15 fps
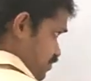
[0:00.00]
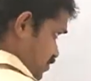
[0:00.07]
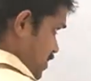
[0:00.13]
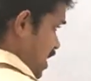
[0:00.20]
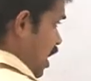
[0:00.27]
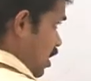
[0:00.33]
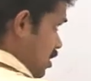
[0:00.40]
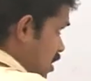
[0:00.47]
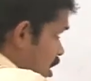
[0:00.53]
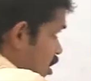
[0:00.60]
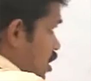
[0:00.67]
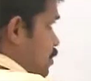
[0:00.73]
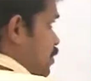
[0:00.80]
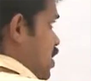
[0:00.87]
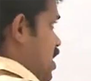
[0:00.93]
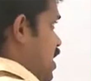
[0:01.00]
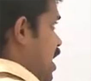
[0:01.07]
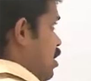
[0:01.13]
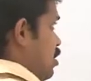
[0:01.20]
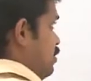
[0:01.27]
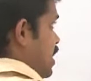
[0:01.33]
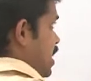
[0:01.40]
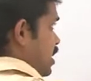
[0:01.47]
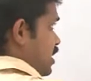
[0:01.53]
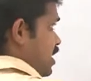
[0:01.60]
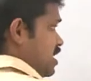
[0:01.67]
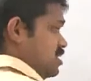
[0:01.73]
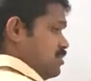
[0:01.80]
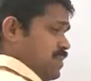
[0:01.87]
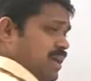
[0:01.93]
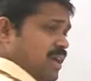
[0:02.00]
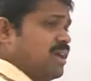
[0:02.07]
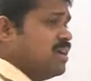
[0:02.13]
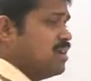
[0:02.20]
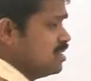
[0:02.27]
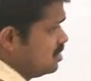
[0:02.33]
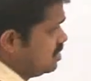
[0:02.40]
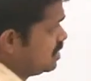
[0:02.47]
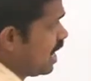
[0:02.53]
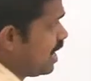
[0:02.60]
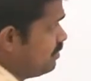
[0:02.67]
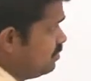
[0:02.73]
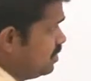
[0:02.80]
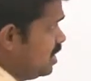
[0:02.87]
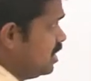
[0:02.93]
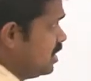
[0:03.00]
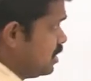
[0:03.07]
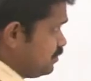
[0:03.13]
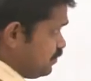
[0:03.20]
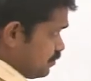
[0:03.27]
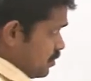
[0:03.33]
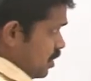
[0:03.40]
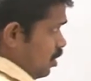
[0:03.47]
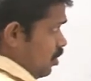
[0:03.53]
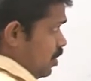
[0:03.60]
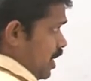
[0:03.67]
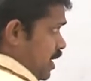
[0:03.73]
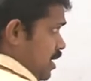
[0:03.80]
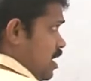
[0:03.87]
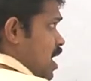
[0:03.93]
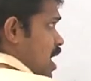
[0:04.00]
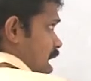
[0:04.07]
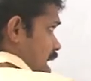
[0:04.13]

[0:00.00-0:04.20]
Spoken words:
the other component I will make it as v sin theta. Okay,